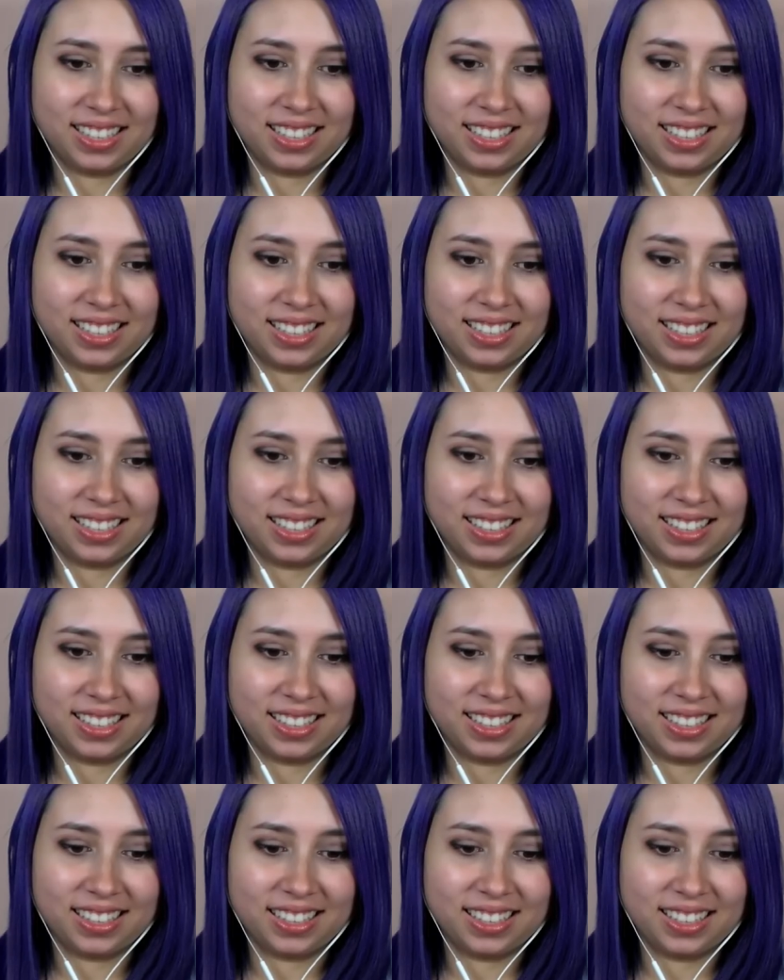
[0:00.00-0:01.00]

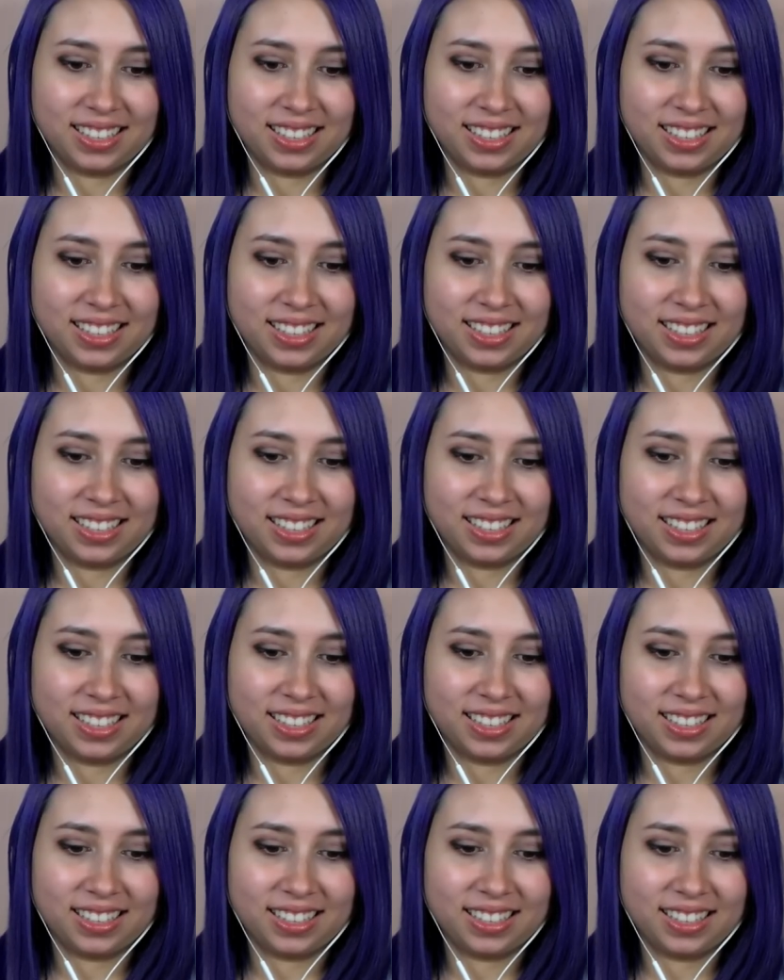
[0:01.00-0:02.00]

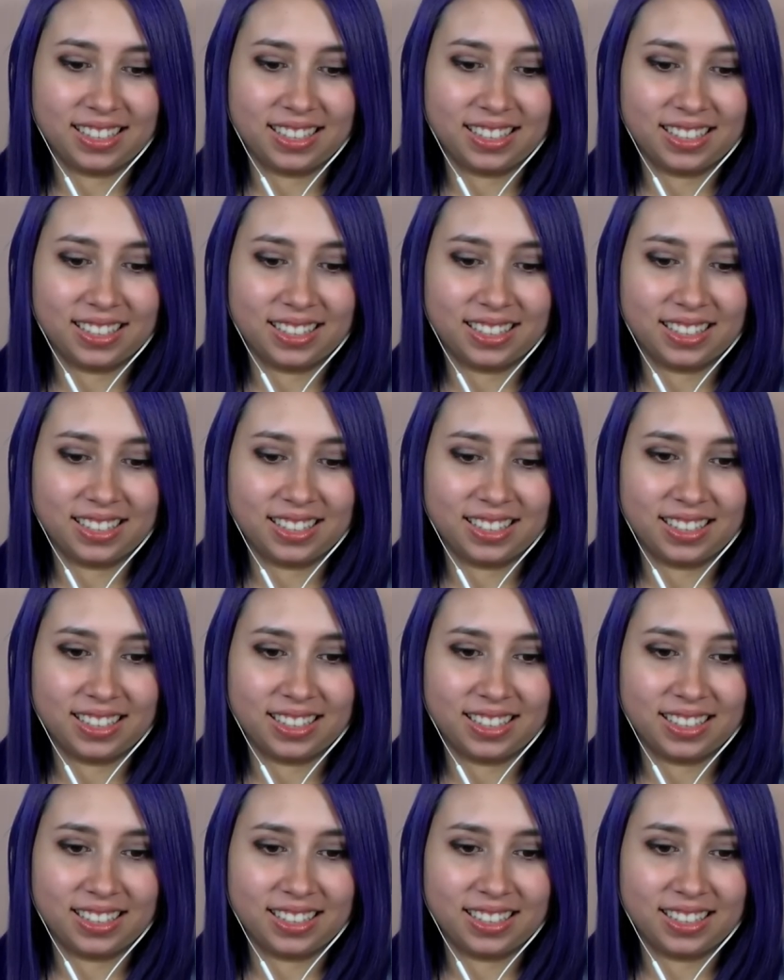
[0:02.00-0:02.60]
(not speaking)